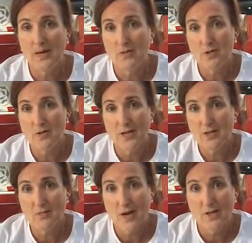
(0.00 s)
if you're trying
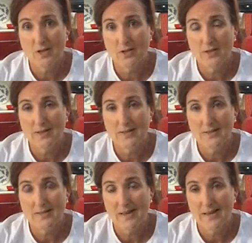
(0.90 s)
to write during
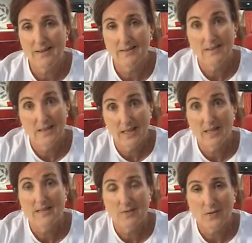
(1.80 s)
this uh,
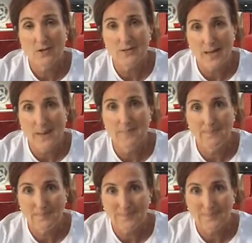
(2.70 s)
difficult time.